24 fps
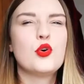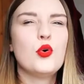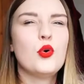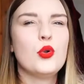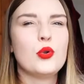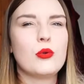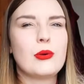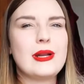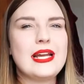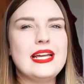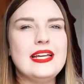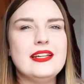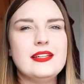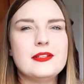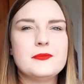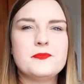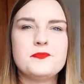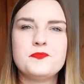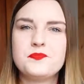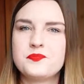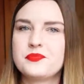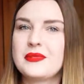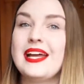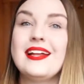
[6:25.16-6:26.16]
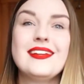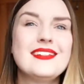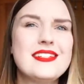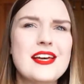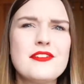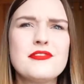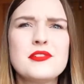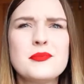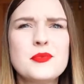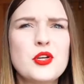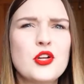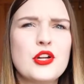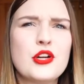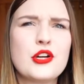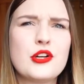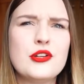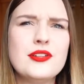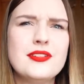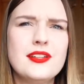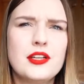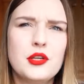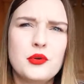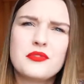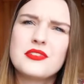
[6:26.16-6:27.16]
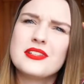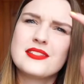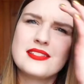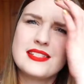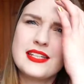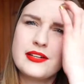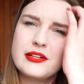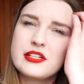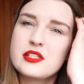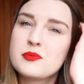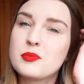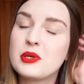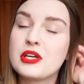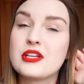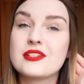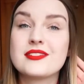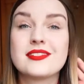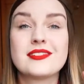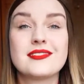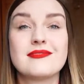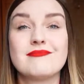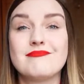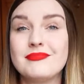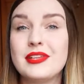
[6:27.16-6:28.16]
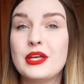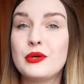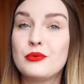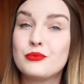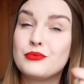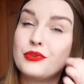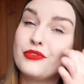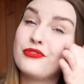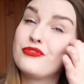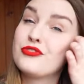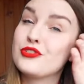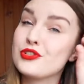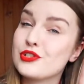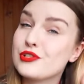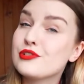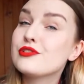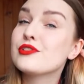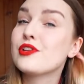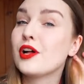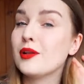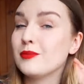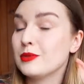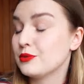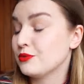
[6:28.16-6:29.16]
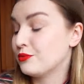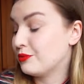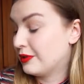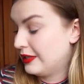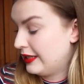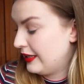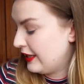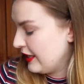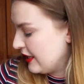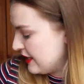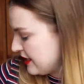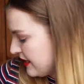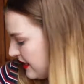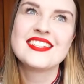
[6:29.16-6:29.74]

cool read. And I'm definitely going to continue with this series because the first installment was really good.